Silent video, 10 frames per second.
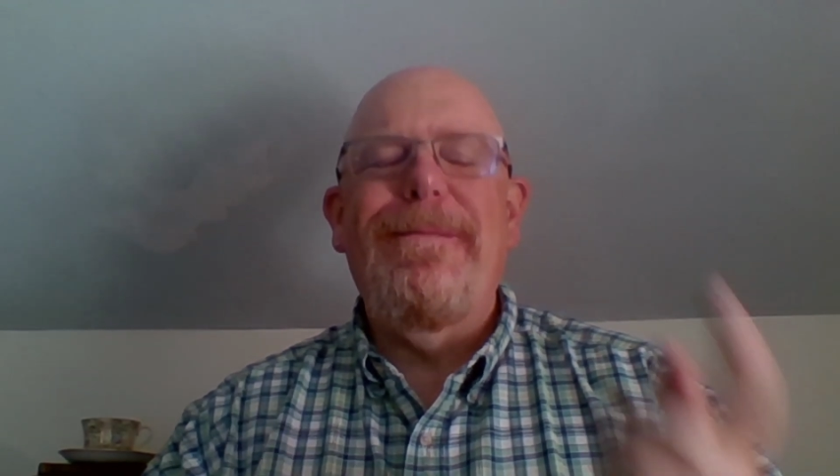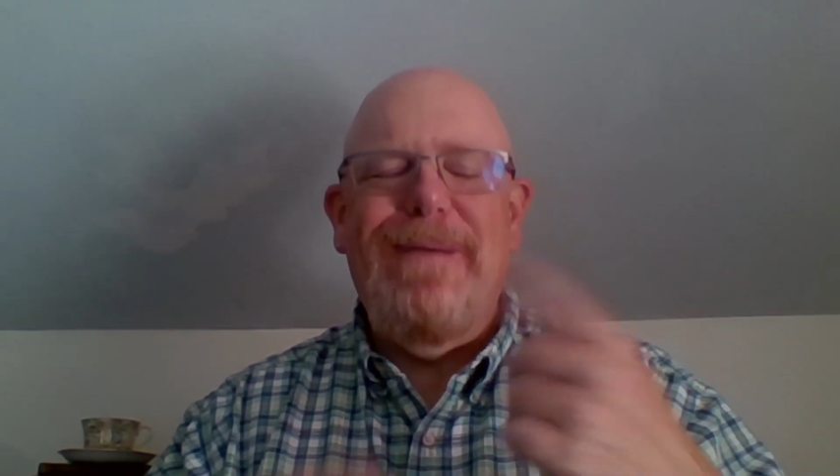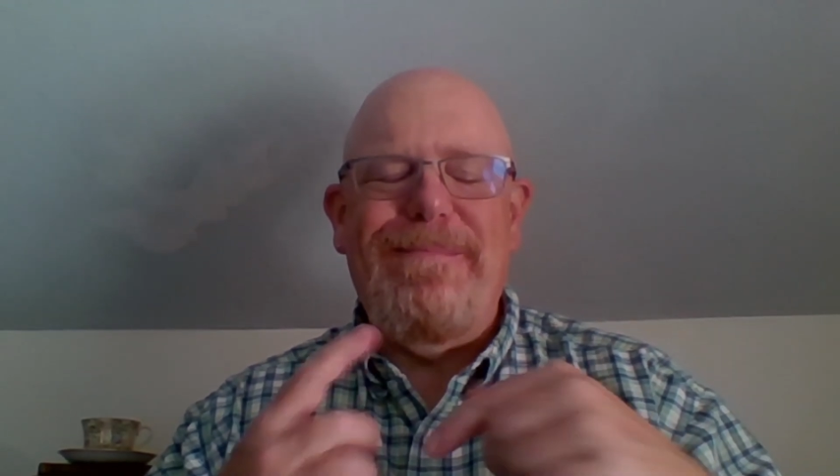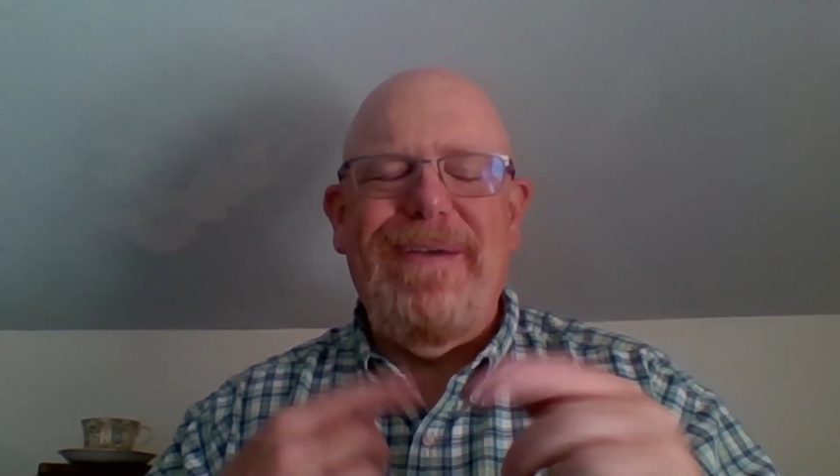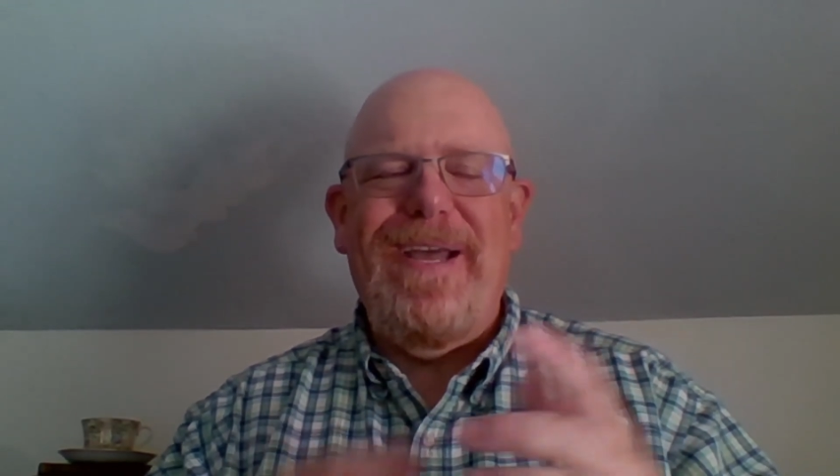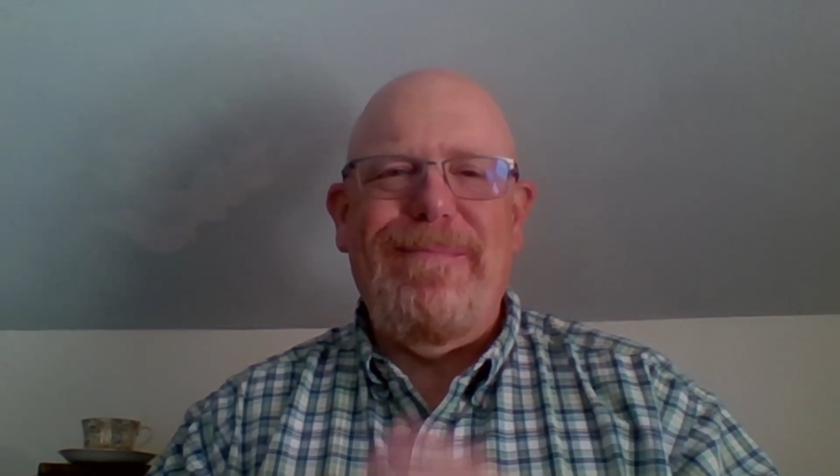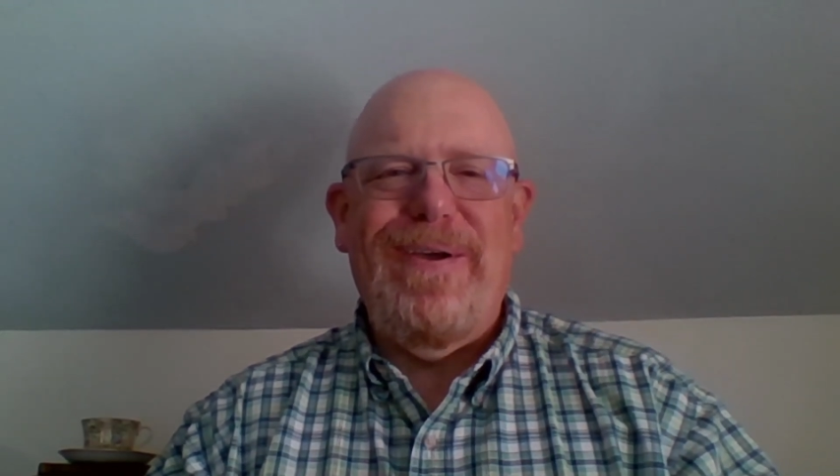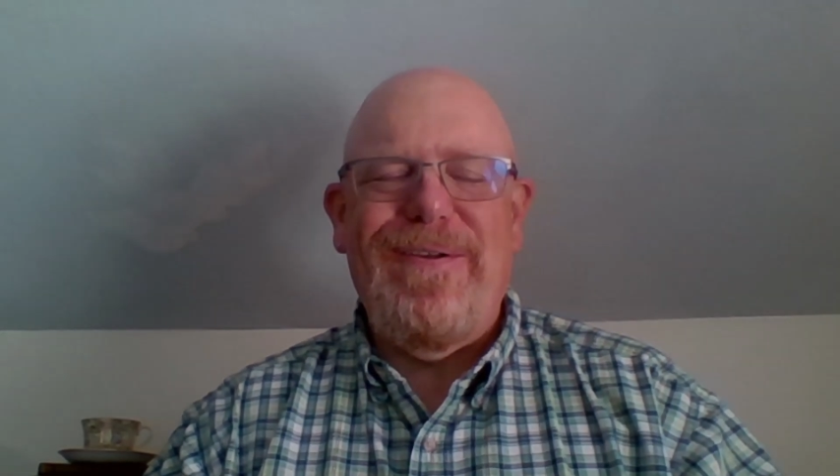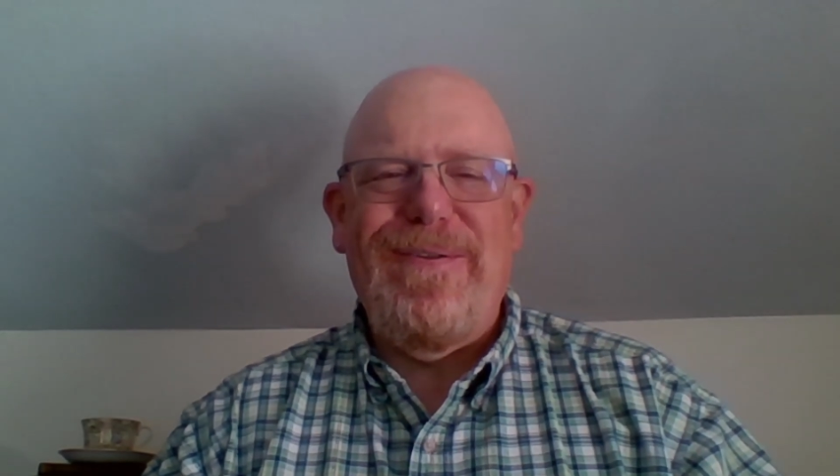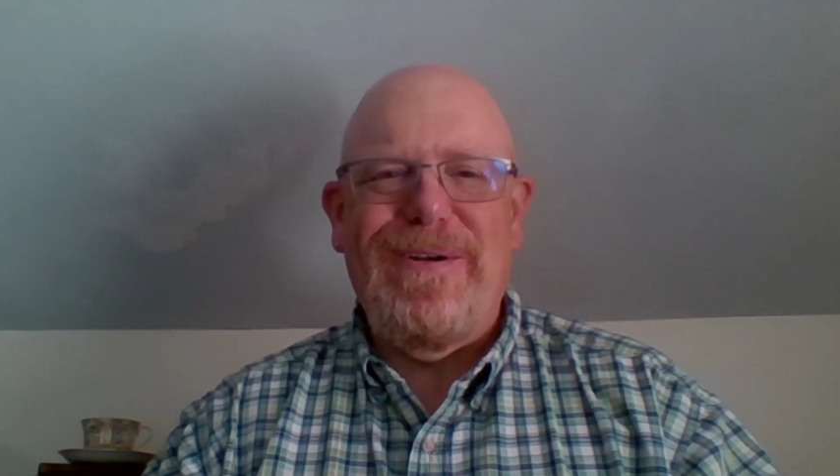maybe I'm
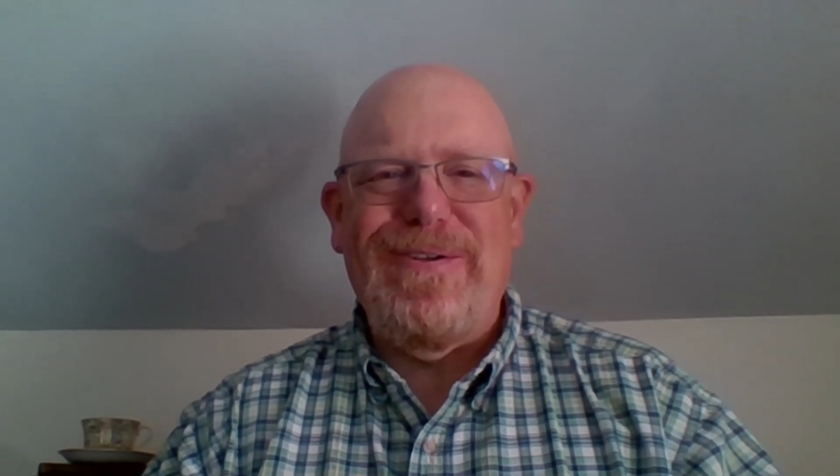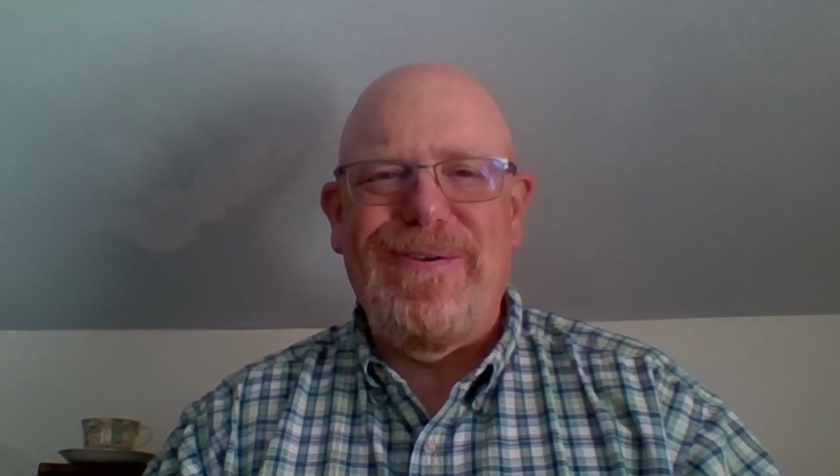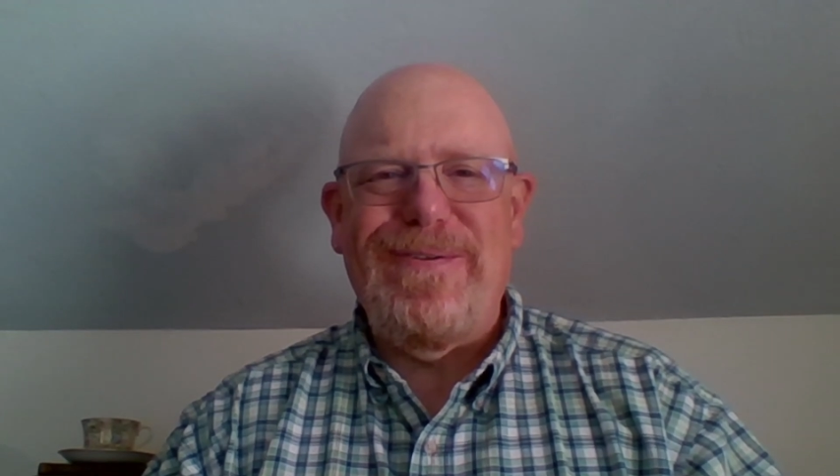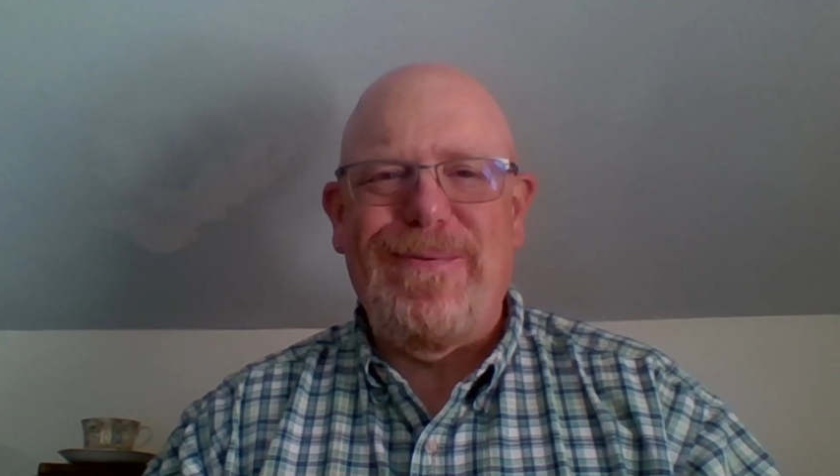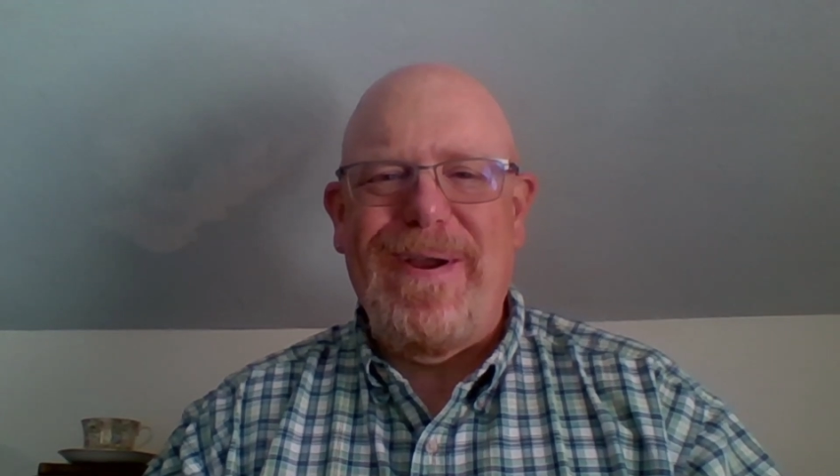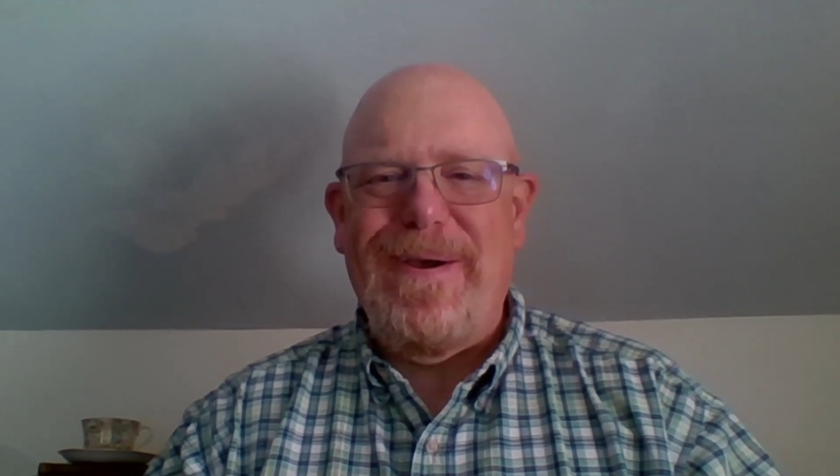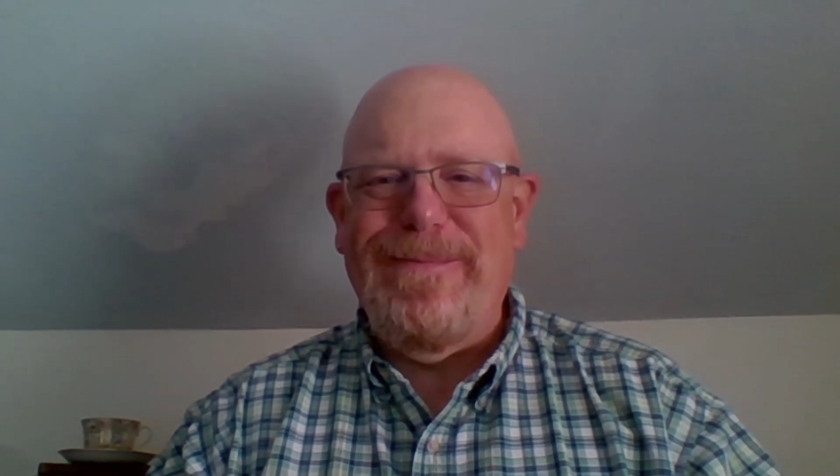going to switch those around.